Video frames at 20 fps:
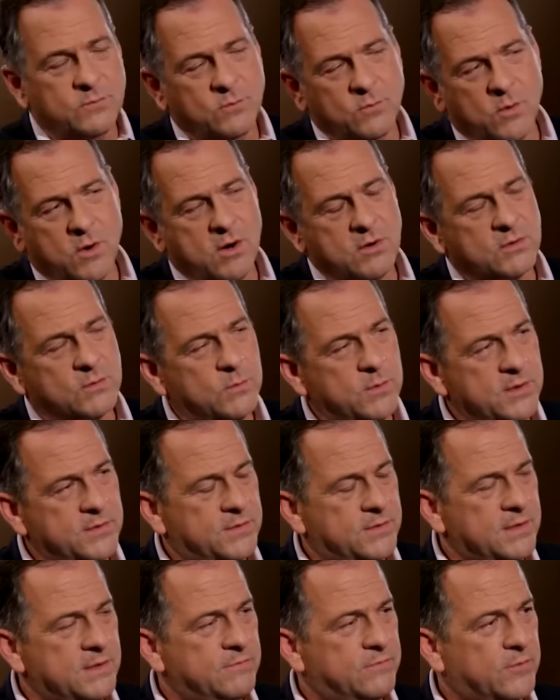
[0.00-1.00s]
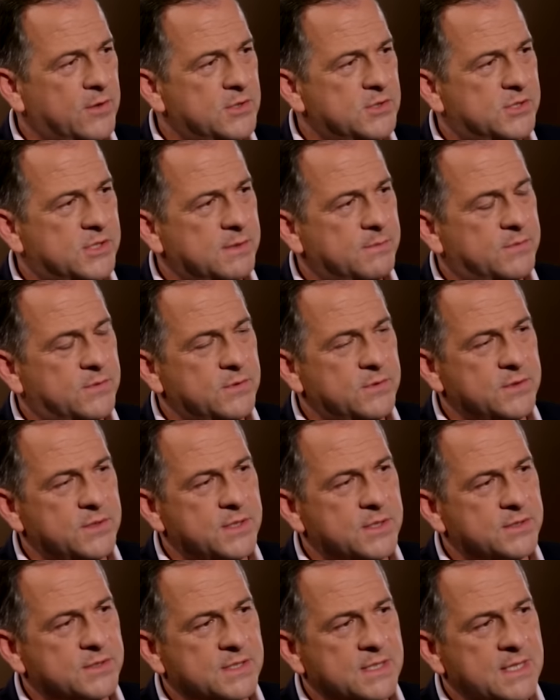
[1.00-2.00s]
walked with in friendship through the
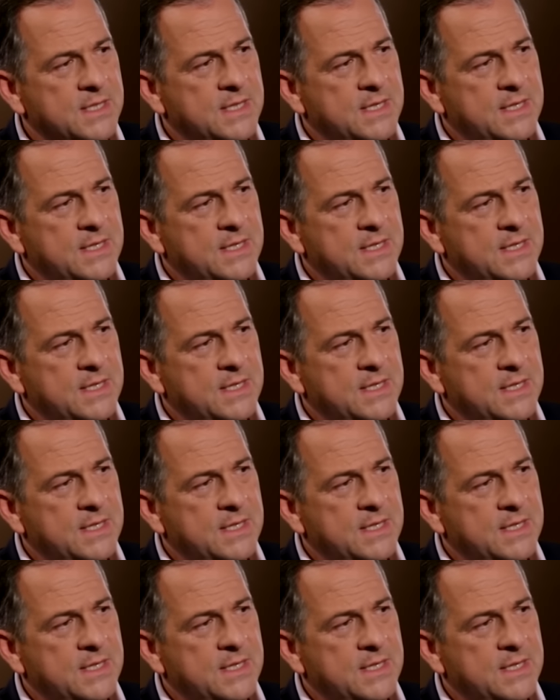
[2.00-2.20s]
years.